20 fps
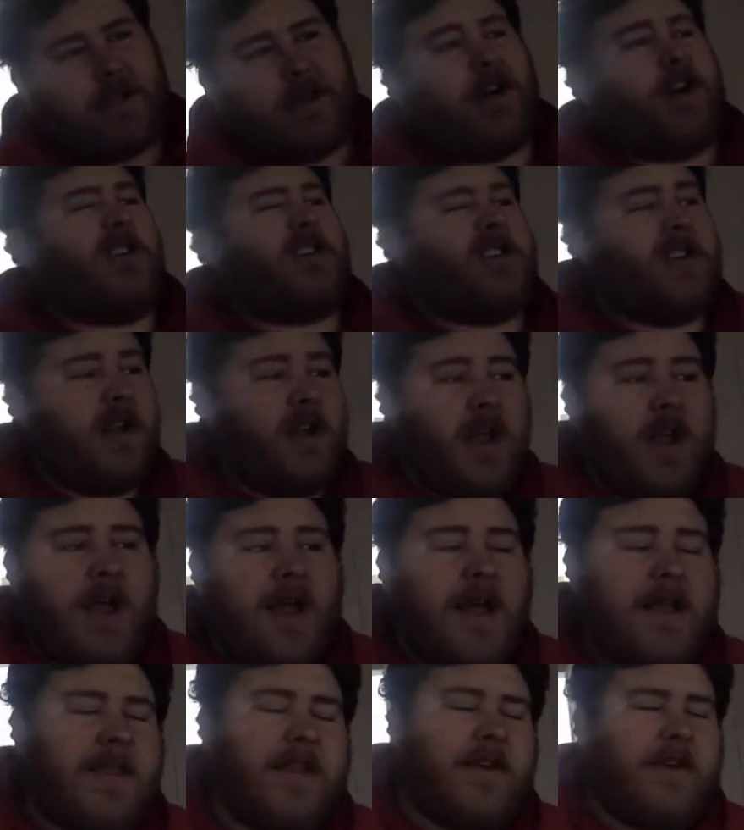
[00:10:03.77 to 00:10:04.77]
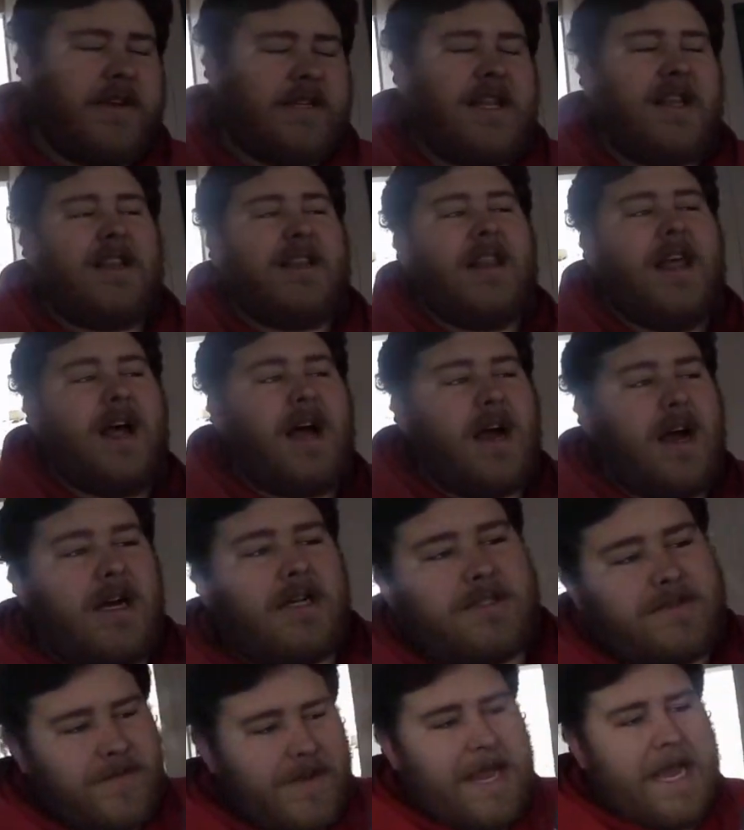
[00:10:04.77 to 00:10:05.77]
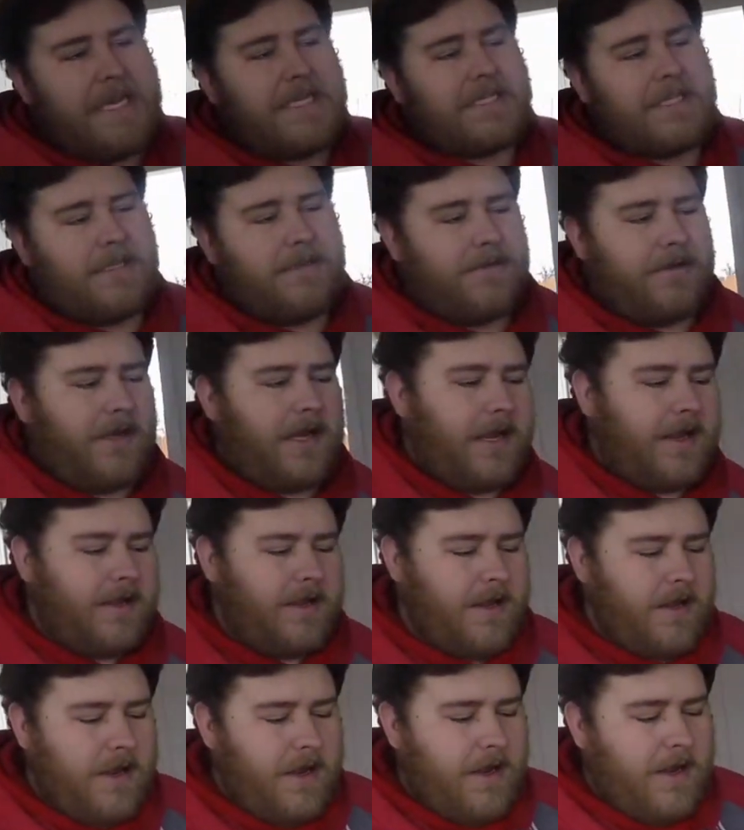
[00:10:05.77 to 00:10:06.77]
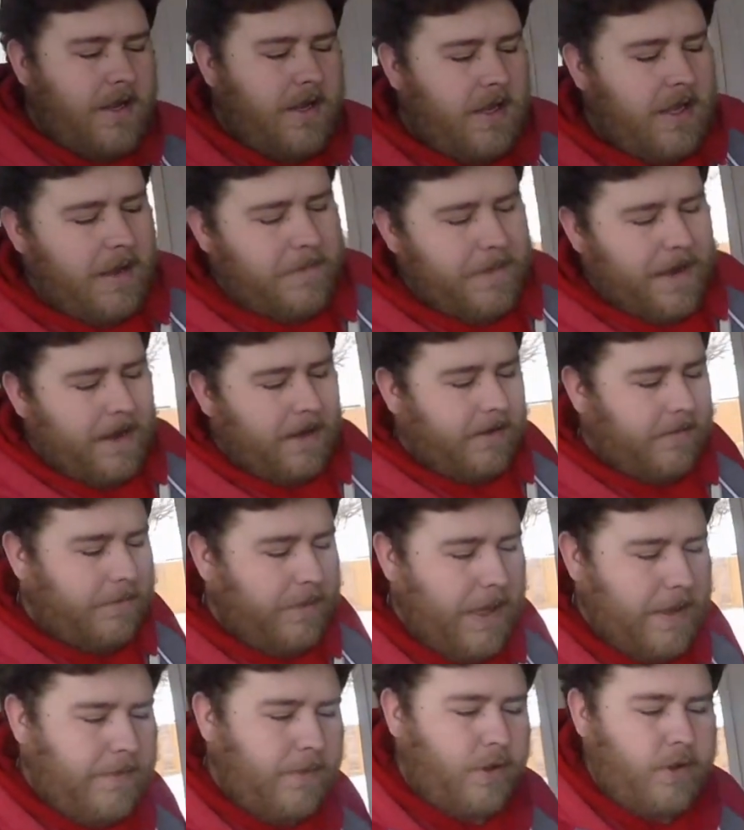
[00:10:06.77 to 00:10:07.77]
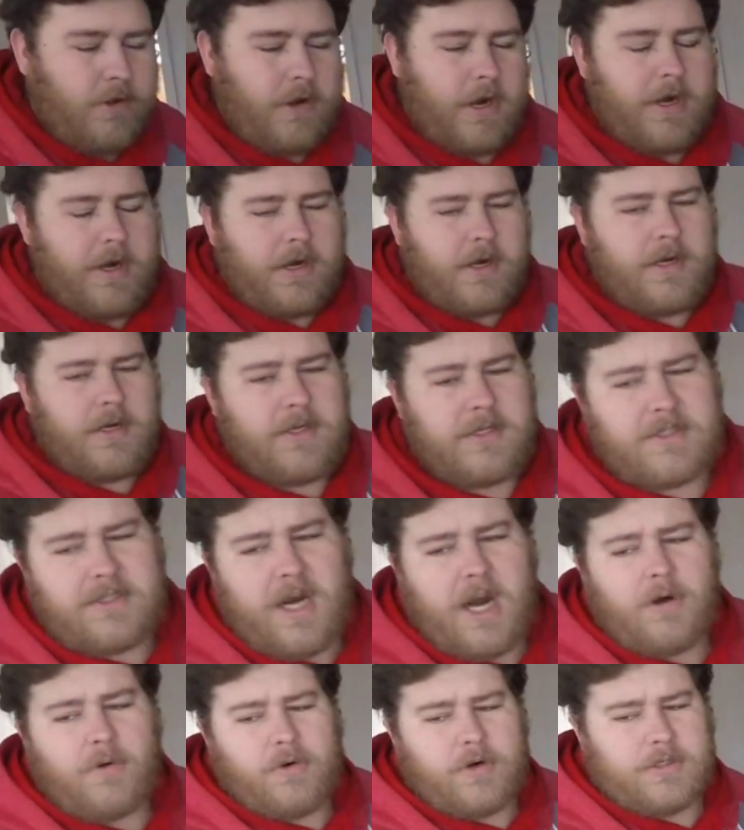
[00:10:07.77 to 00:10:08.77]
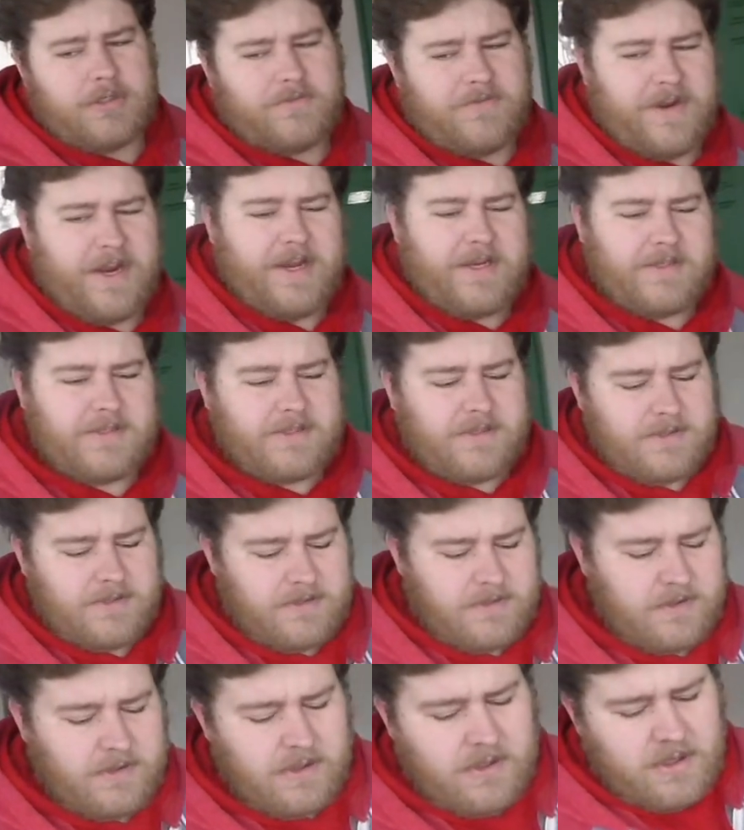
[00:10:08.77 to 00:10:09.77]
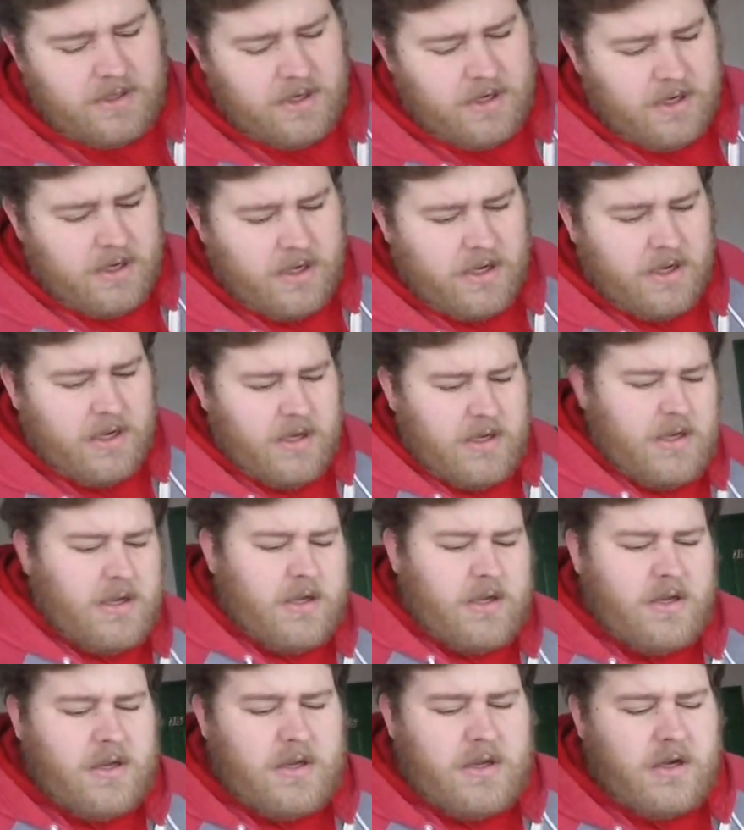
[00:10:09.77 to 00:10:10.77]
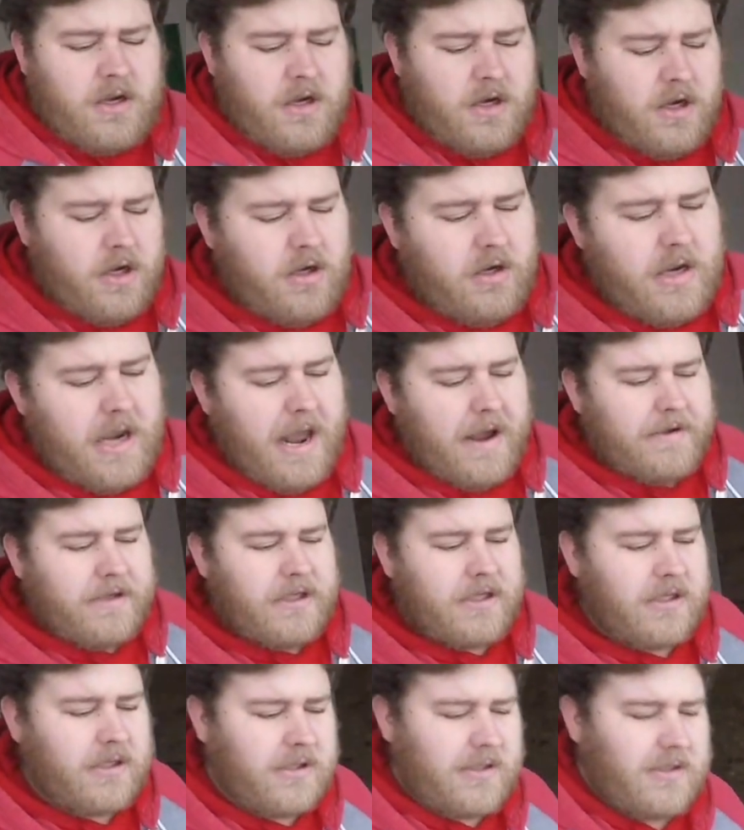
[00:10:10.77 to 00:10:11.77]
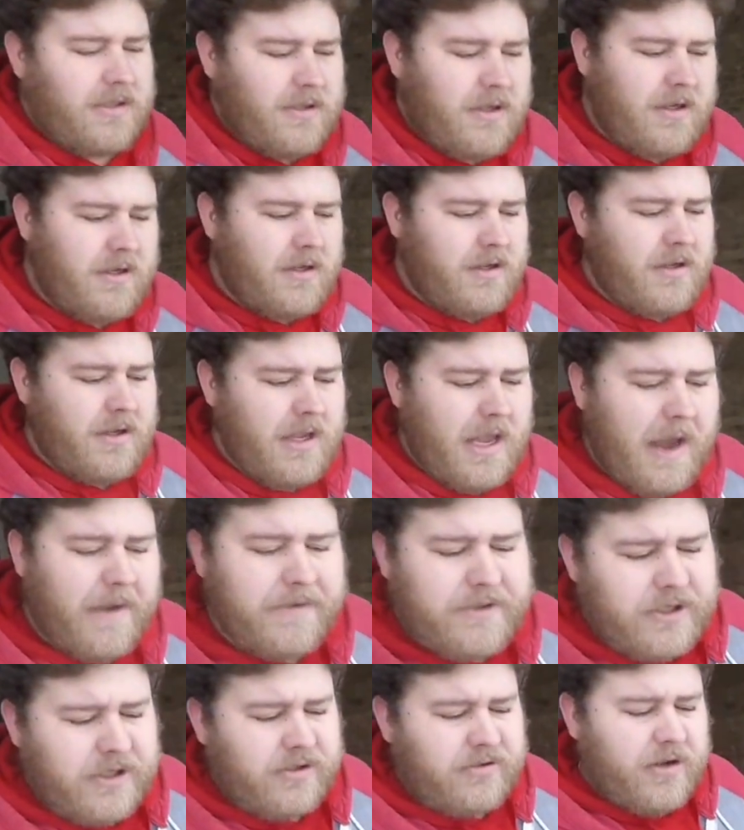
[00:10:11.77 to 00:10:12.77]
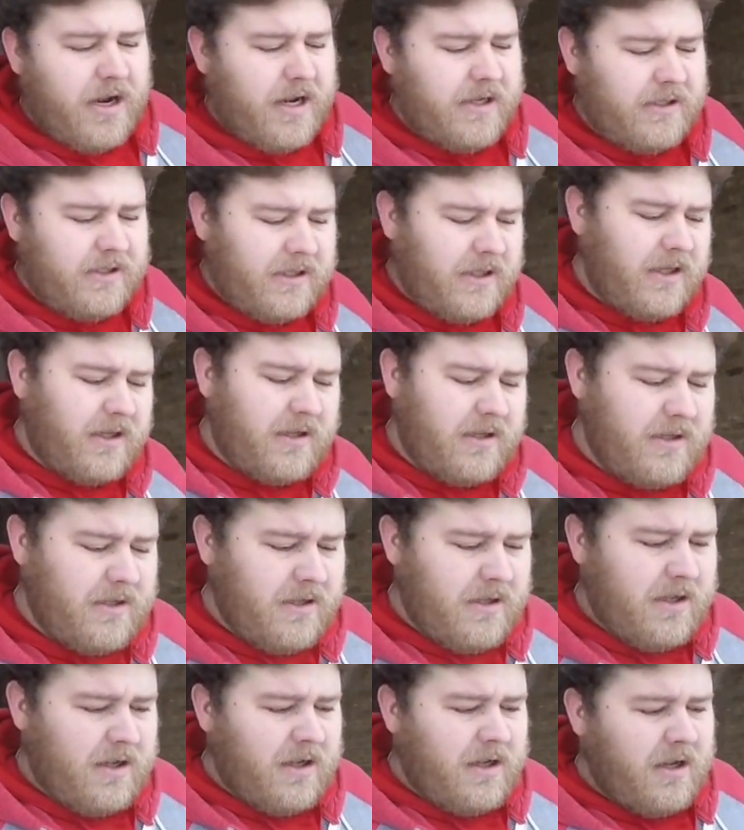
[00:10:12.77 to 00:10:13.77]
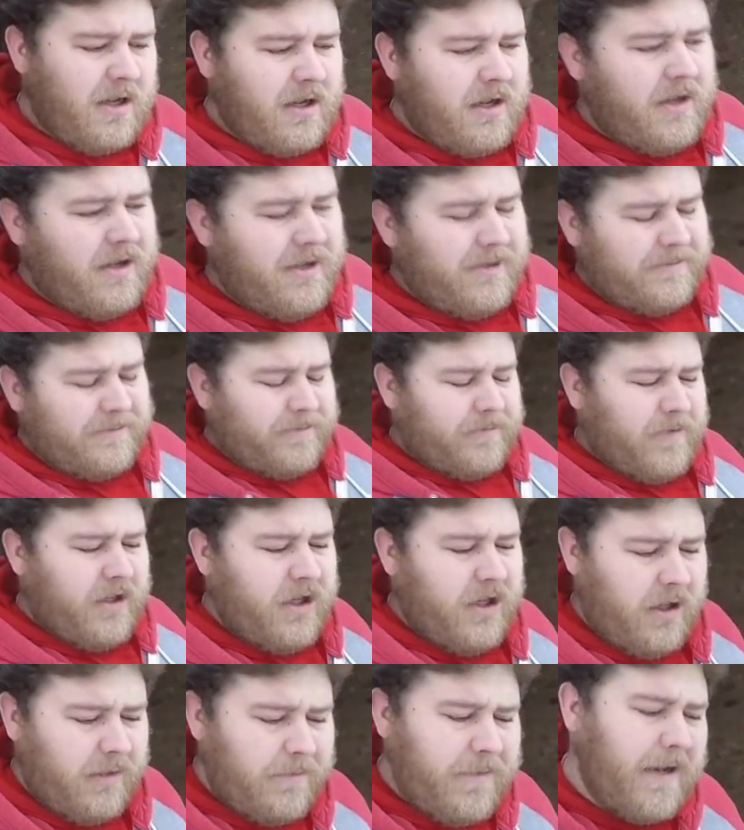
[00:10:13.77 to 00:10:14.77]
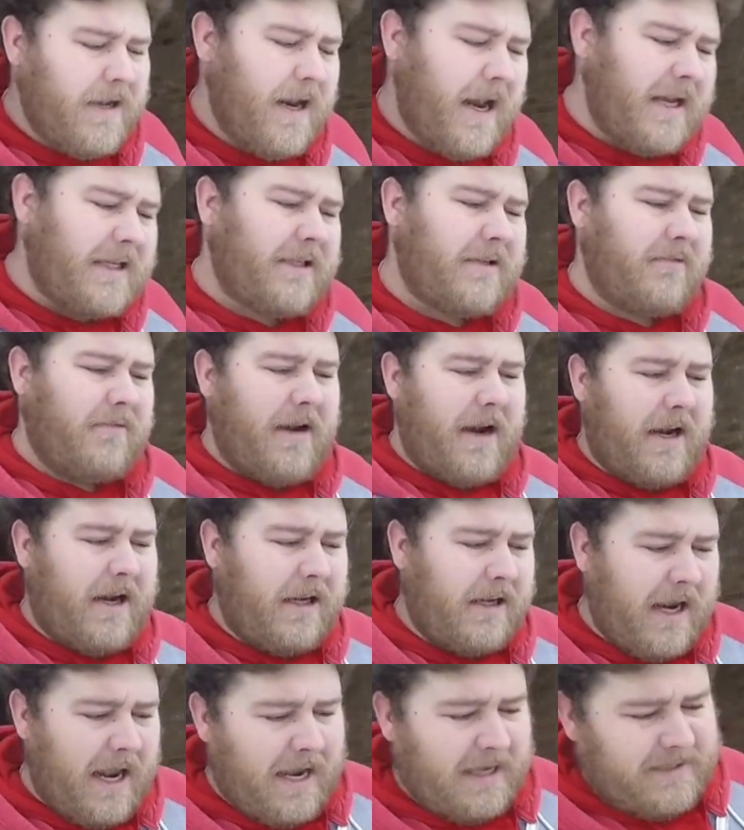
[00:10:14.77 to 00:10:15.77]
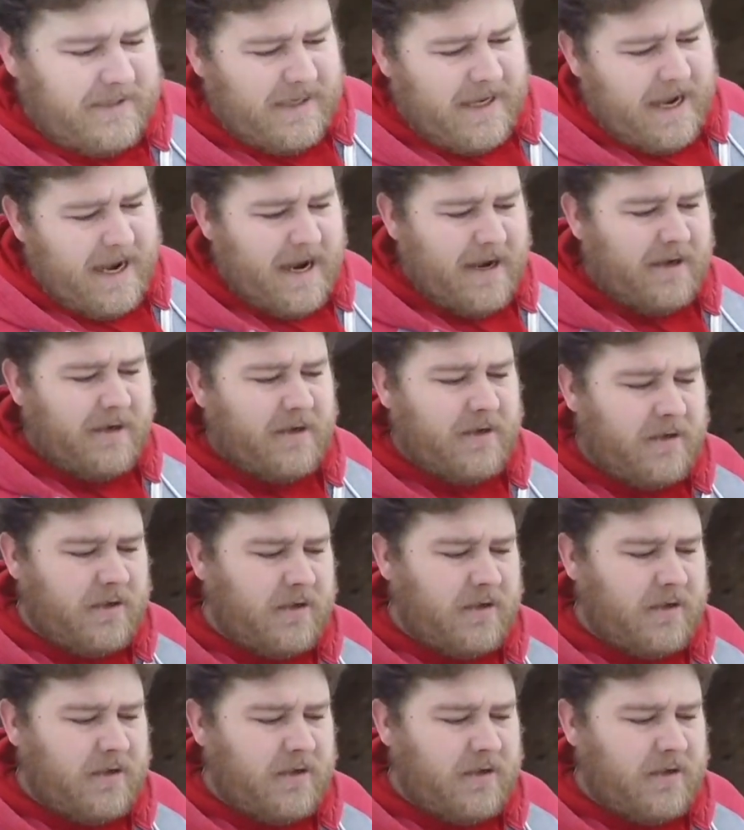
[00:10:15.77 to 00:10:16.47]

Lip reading: There is a large, vast amount of people who are Star Wars fans. You know, and I was just trying to, you know, be nice and recognize that.